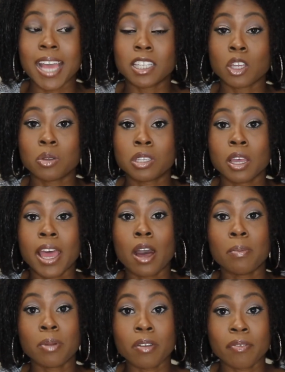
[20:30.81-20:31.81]
And so to
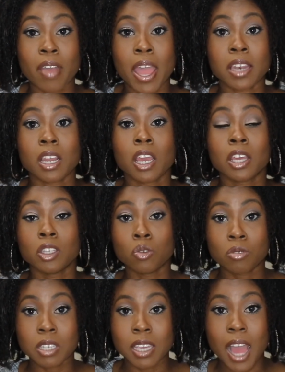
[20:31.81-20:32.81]
help prevent
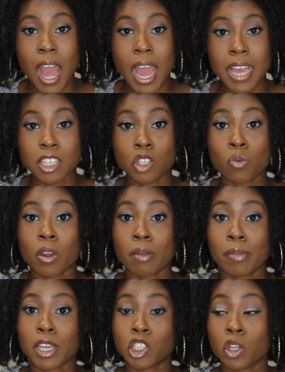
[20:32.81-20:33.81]
UTIs, you
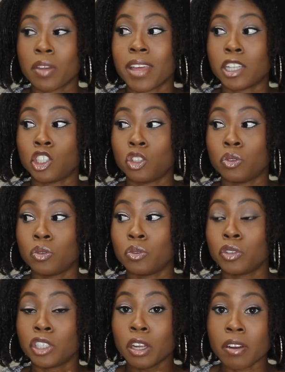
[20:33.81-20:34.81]
want to make sure that
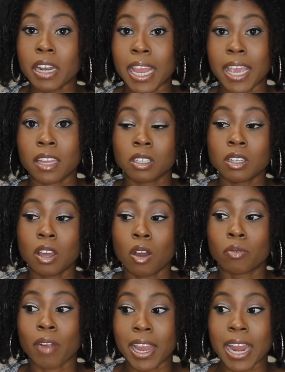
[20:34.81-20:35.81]
you urinate, you
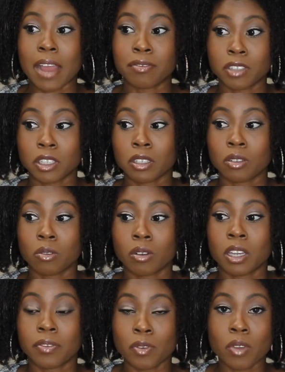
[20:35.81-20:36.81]
know, right after,
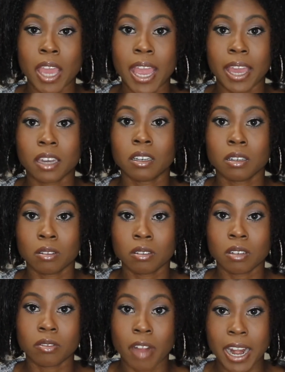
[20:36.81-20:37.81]
or if you can,
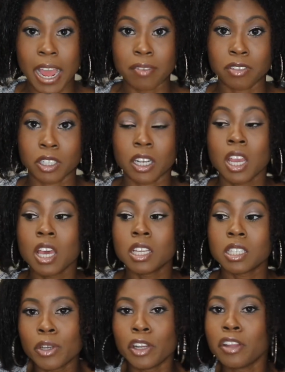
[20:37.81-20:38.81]
right after.
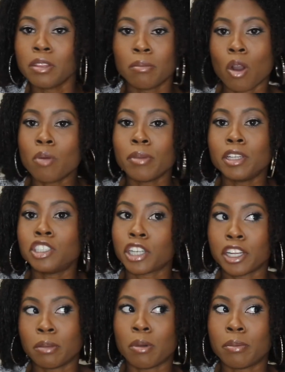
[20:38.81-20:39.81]
When you're in the moment,
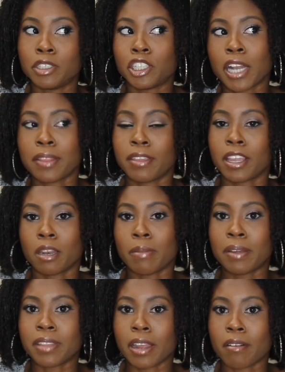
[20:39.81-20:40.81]
you're in the moment. You're not thinking
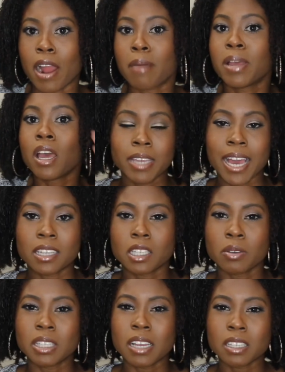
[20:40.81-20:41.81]
about that crap. Yeah,
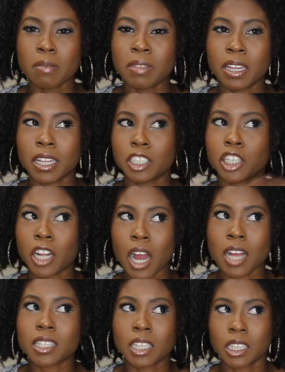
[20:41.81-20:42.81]
so it's not something that you're
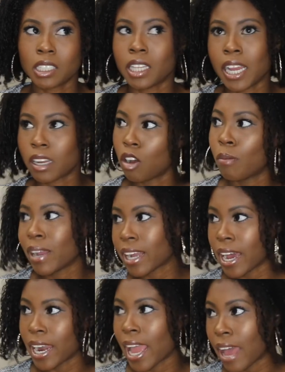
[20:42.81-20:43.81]
constantly like, oh my
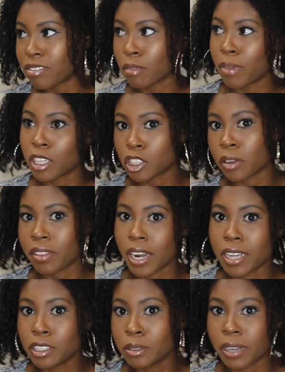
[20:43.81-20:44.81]
God, I have to make sure
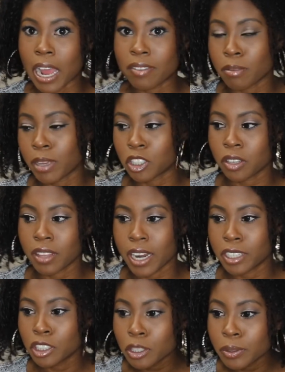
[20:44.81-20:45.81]
that I do it. I have to make sure
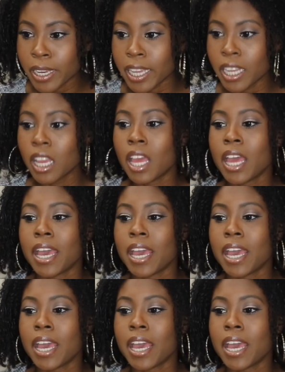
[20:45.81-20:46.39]
that I do it.